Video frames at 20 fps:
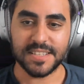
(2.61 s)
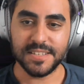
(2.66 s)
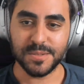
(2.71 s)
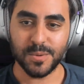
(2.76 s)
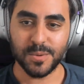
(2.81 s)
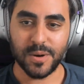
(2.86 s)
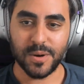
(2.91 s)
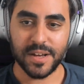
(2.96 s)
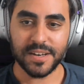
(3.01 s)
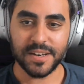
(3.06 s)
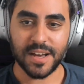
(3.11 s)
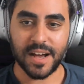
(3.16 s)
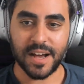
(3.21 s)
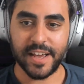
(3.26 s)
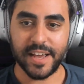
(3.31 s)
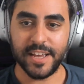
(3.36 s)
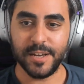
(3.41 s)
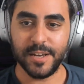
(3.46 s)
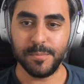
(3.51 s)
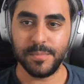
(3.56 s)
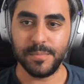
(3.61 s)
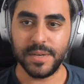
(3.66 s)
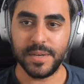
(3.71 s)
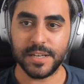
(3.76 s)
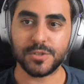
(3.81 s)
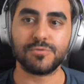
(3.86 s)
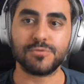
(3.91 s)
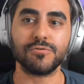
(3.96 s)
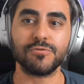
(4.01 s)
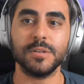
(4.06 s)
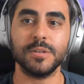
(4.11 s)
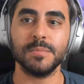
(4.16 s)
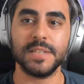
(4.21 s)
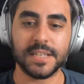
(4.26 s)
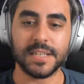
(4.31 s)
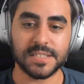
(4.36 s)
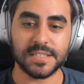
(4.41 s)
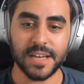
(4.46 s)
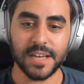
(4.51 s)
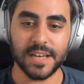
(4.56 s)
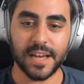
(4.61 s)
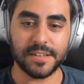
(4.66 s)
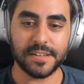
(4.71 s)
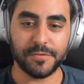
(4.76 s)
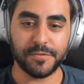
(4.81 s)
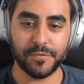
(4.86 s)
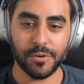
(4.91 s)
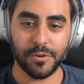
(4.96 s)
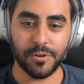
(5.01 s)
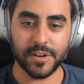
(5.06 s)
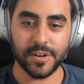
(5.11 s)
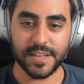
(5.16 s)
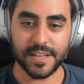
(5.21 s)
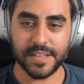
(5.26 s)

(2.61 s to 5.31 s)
This one I am extremely excited for.